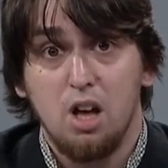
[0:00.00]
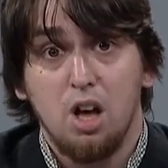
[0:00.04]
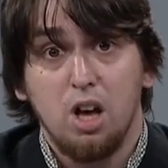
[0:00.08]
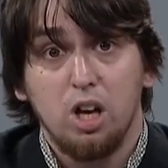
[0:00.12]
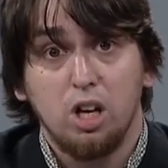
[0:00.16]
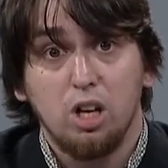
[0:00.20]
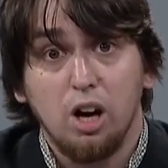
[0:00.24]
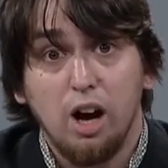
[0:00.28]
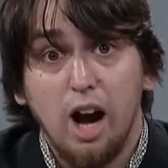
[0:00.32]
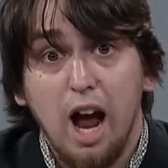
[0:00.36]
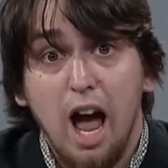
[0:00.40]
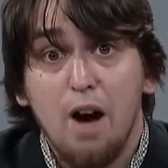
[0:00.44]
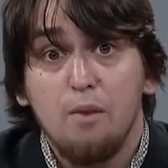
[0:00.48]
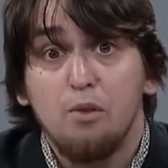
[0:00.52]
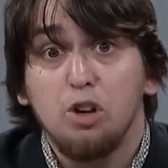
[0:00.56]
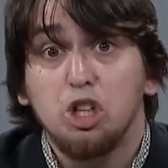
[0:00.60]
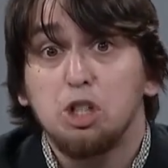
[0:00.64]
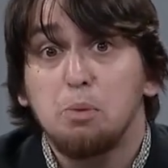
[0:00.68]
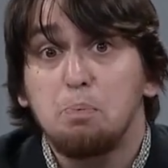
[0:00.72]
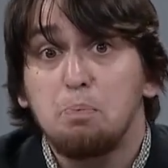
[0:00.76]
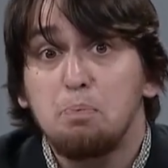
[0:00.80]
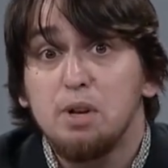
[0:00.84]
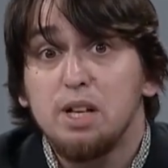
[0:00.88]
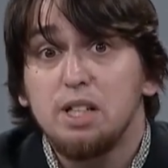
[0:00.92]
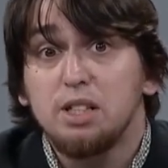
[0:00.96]
Your average
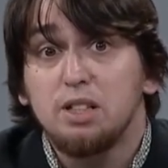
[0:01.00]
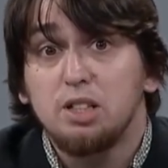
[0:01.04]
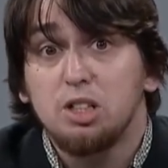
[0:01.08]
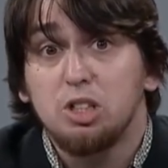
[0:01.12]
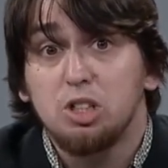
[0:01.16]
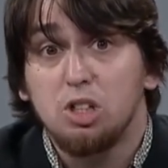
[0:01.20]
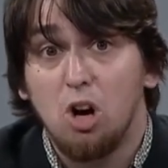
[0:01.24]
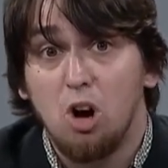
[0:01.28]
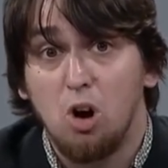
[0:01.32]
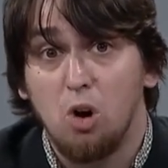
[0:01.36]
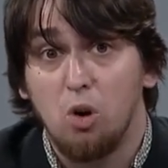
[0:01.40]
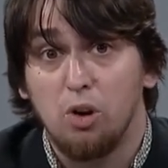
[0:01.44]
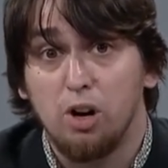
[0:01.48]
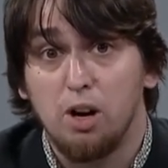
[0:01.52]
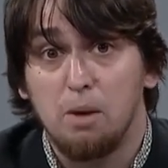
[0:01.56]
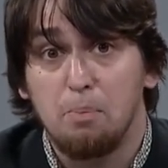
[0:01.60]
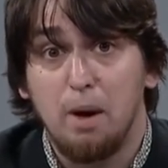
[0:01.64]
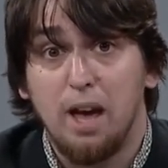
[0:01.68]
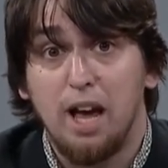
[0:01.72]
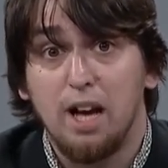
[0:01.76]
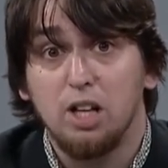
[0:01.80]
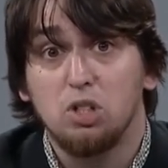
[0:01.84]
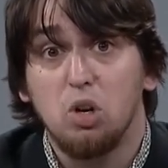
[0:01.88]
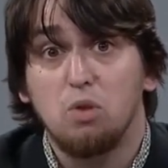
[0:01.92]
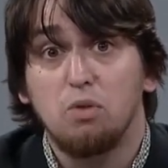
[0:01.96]
business owner
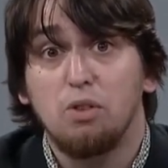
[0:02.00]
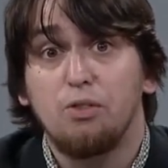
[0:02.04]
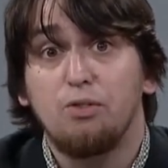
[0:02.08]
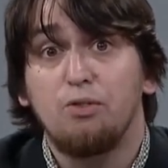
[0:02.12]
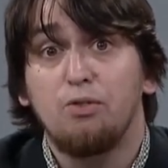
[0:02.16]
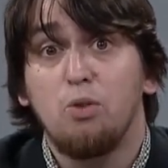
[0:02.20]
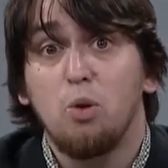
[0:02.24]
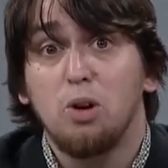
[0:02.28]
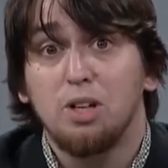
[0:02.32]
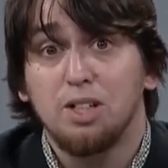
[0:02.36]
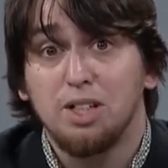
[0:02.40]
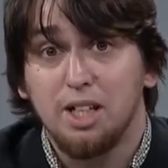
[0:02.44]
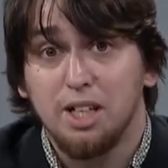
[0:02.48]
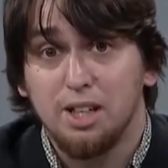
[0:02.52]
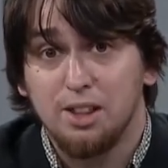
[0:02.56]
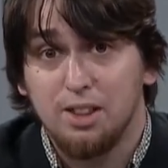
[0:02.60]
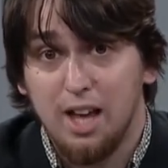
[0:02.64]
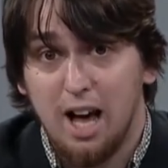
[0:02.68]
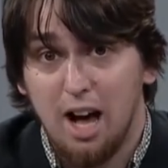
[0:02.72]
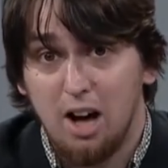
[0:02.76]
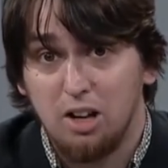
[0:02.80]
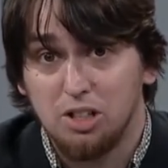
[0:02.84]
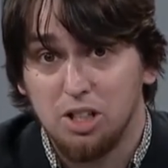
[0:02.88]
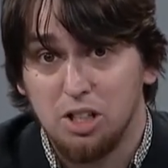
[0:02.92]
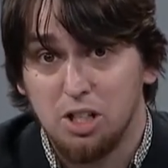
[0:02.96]
pays over
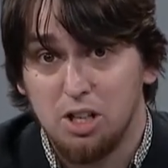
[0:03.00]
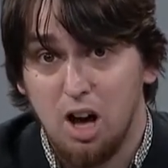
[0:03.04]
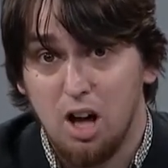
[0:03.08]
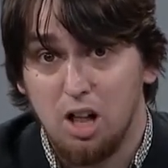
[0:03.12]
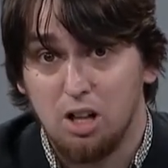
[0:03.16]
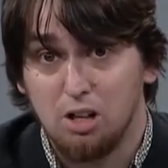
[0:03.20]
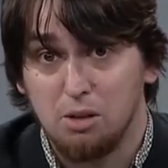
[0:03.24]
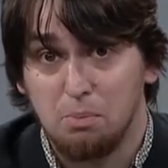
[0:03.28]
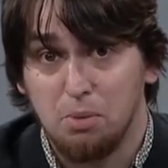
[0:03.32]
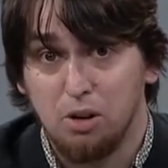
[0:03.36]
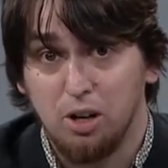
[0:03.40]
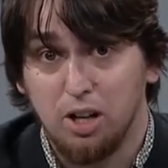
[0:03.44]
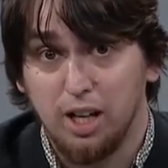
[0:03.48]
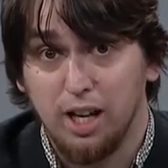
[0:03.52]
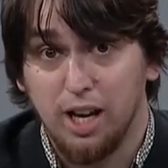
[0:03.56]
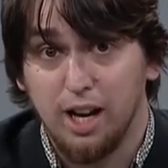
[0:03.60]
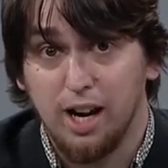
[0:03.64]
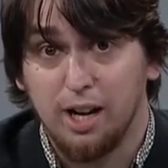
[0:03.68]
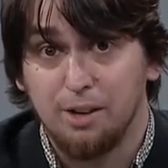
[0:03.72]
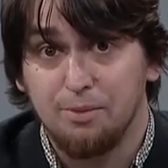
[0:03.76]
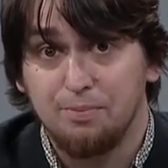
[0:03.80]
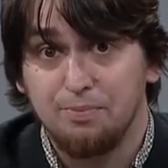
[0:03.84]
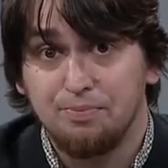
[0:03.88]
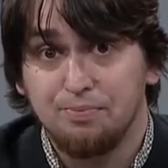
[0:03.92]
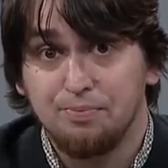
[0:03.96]
$14,000 per year.